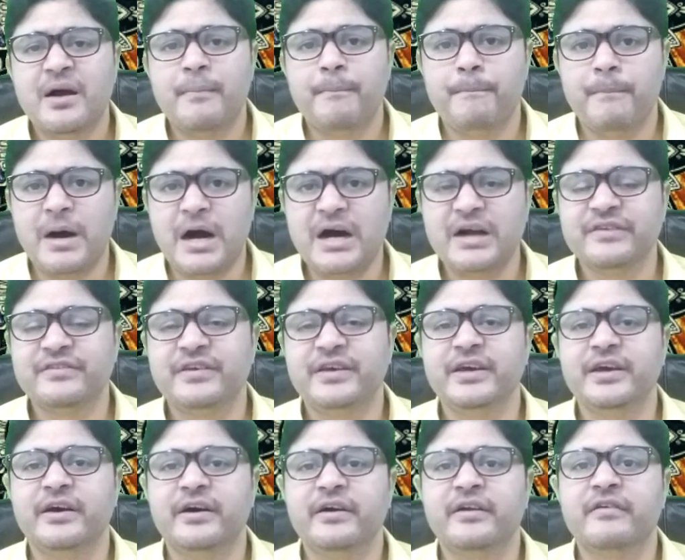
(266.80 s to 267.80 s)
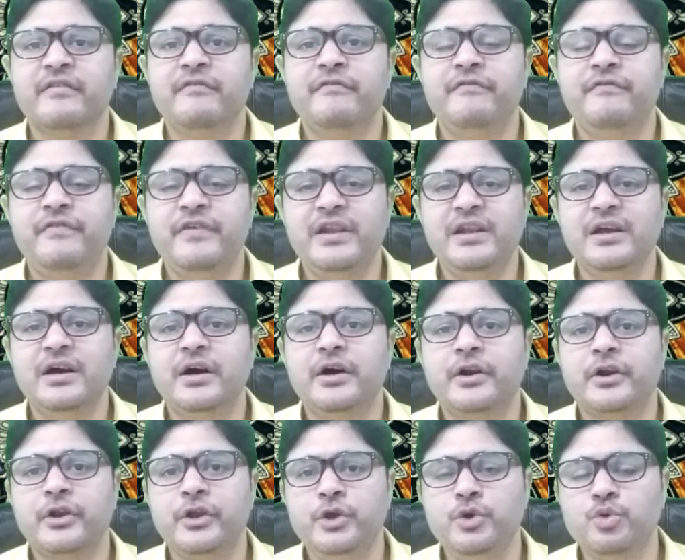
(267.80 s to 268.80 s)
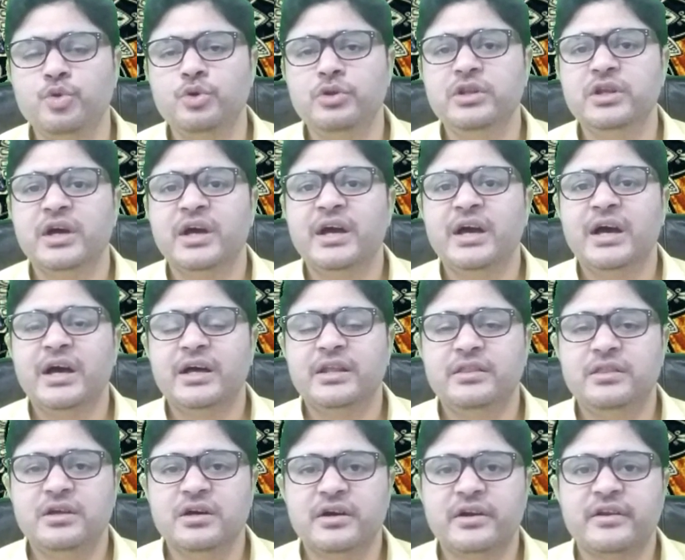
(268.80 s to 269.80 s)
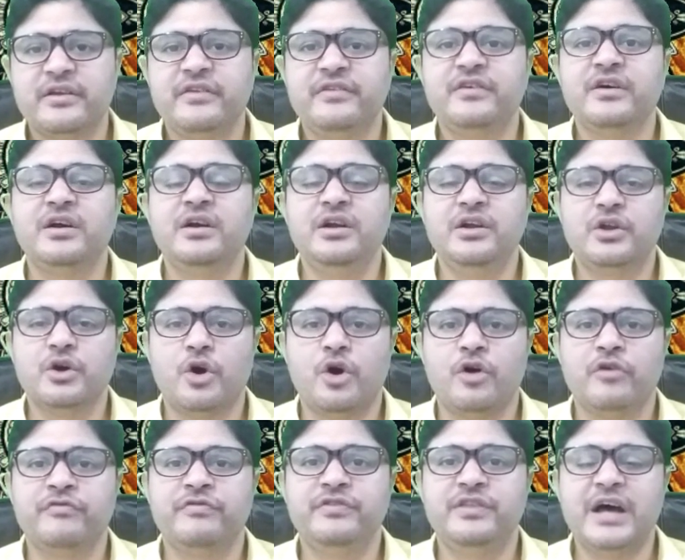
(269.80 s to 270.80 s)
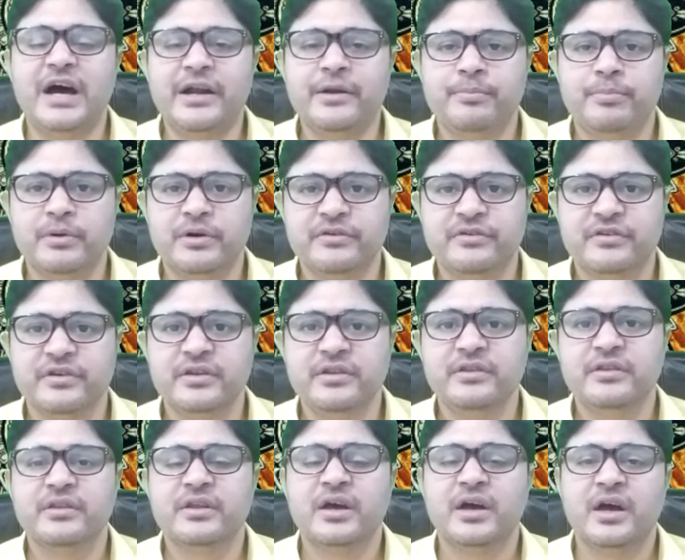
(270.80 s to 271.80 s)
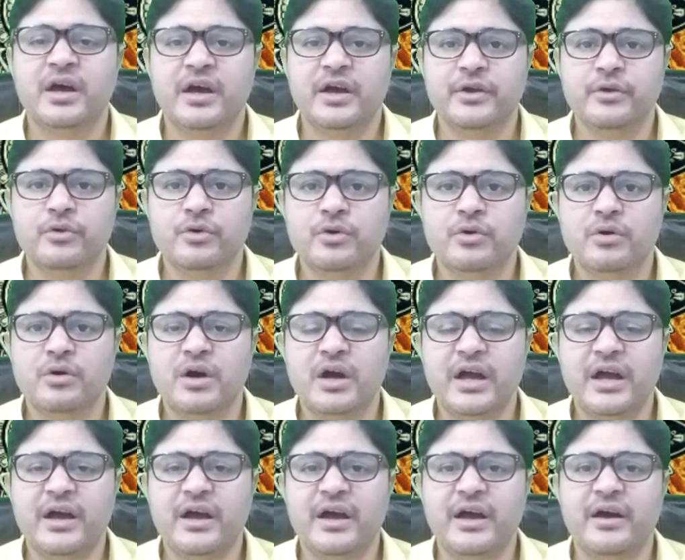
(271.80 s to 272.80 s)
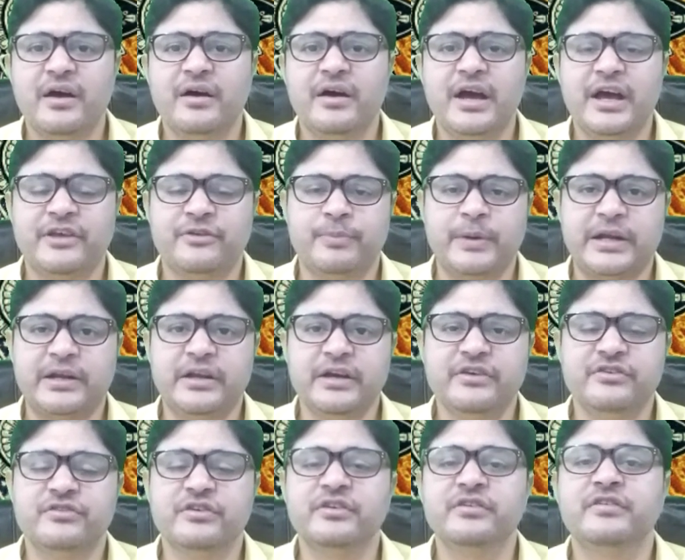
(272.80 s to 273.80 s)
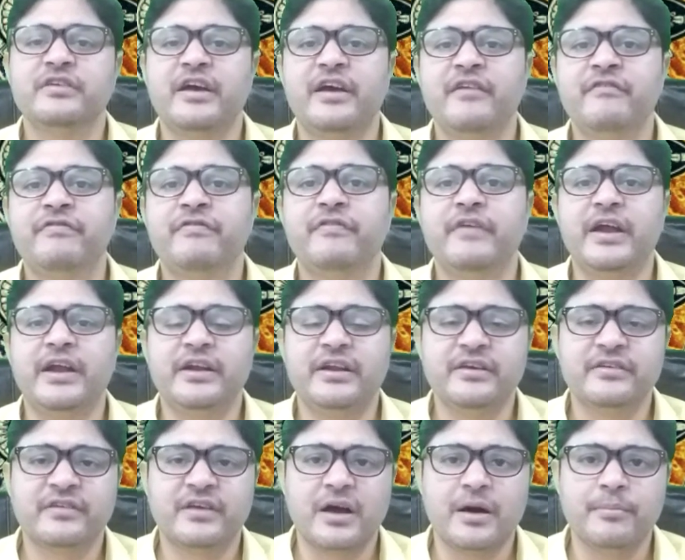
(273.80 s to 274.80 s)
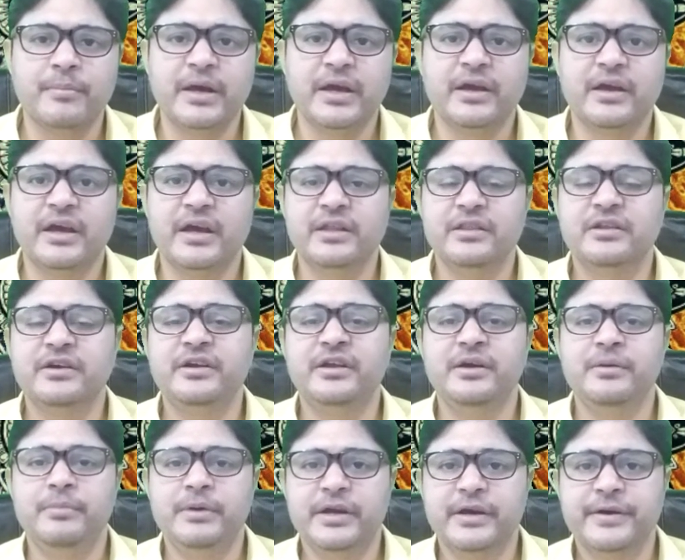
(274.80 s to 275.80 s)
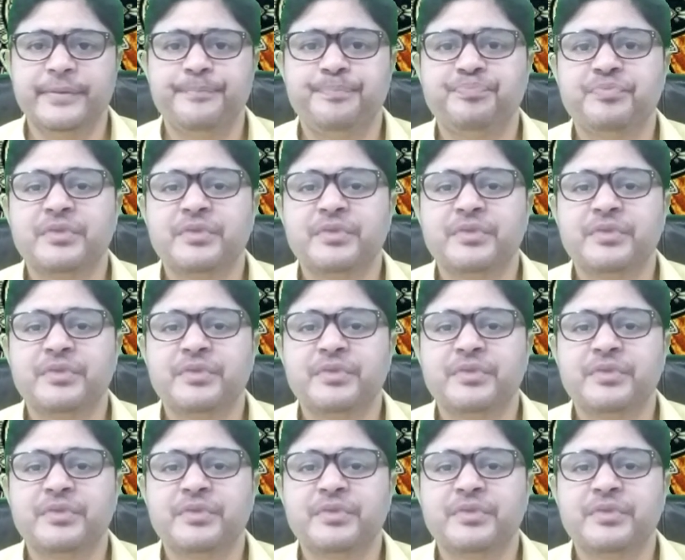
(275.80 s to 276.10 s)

Mars here will ruin the result of that person, you know, expectations if it is coming in the DBA.